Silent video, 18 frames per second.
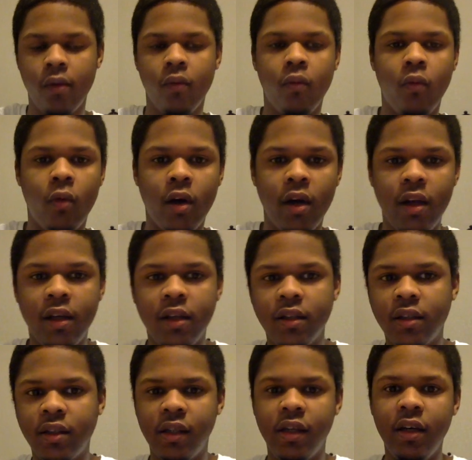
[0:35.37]
What
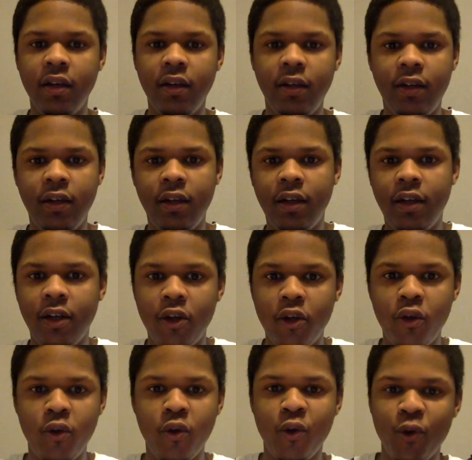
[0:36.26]
is good,
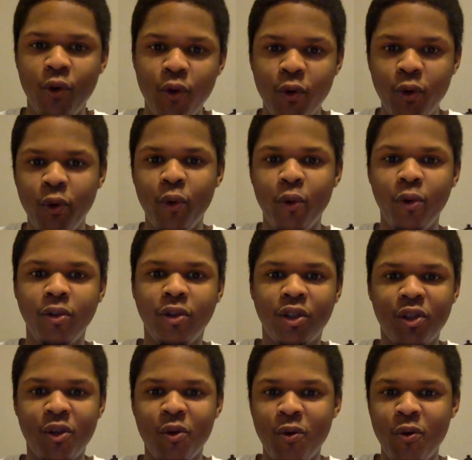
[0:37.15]

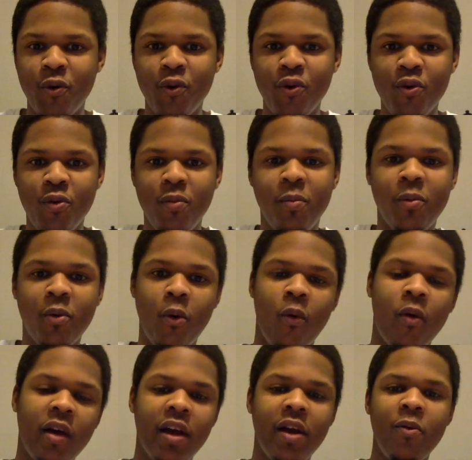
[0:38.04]
YouTube?
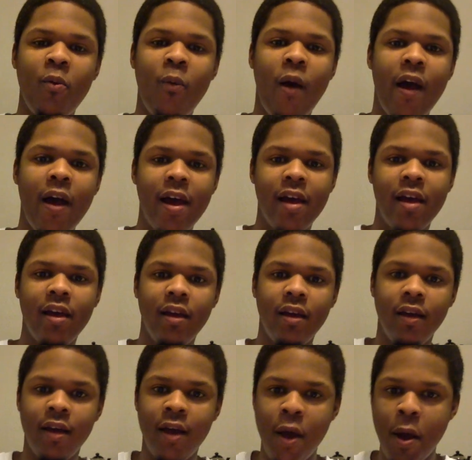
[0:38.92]
Quinn Wade
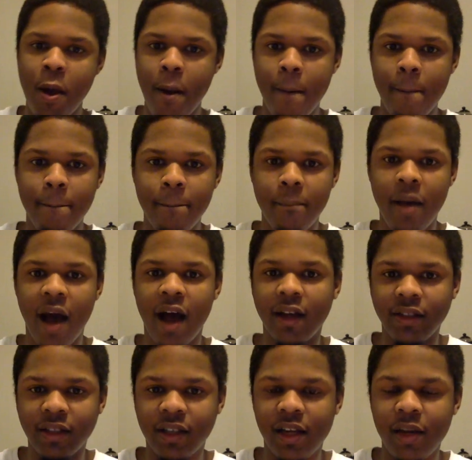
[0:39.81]

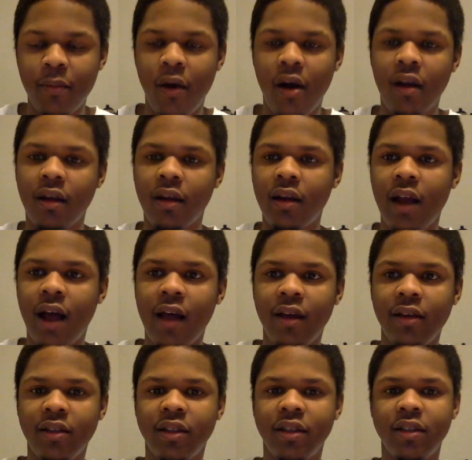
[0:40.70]
Basketball
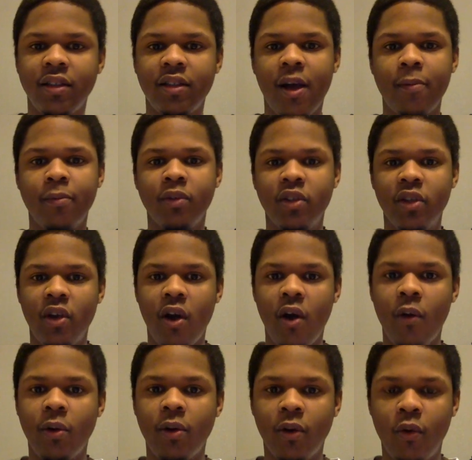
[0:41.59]
Analysis coming to
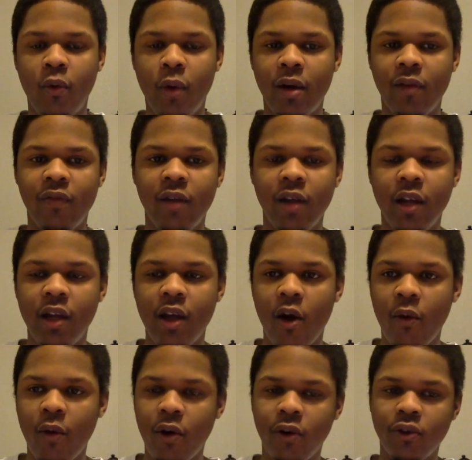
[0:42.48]
y'all with a quick
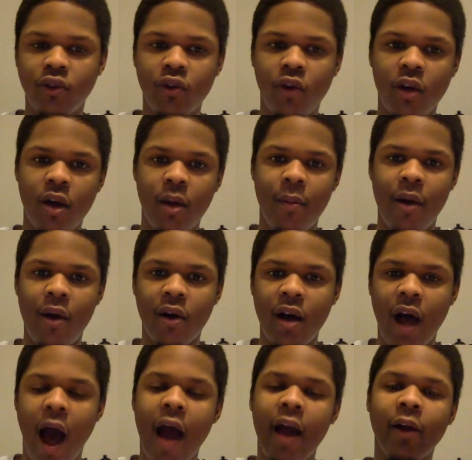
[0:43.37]
video. We're going to talk about
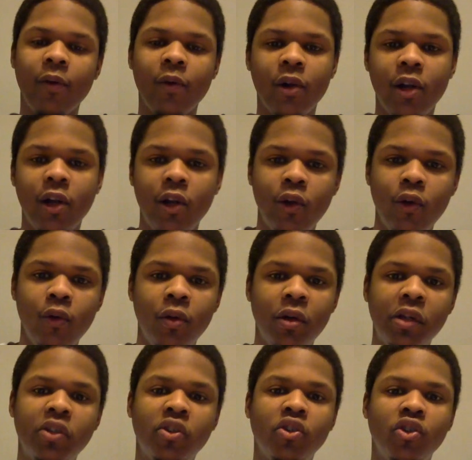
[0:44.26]
Kyra
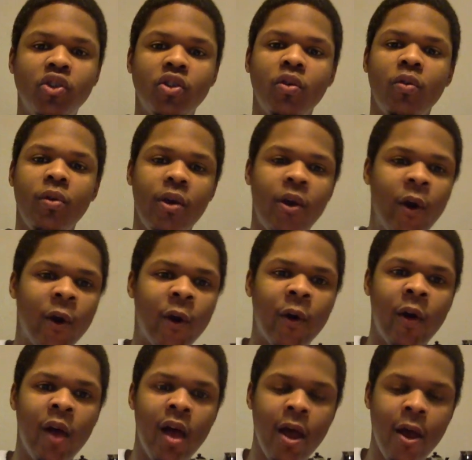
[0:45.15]
Lewis
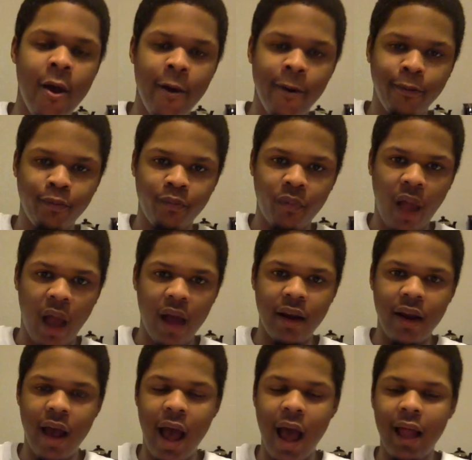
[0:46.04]
Jr. out
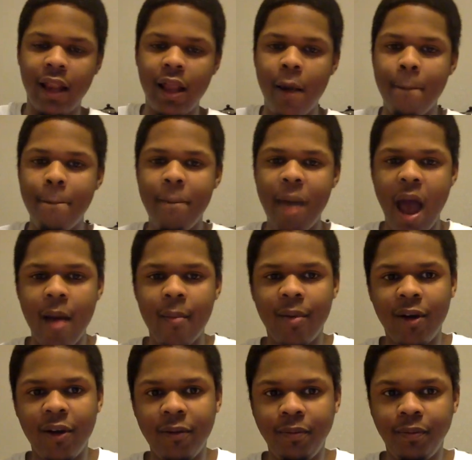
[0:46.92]
of
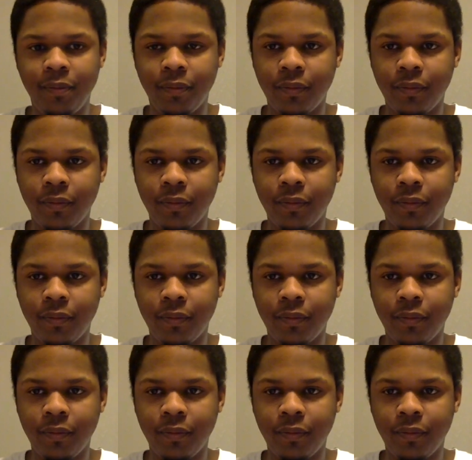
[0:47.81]
Alabama,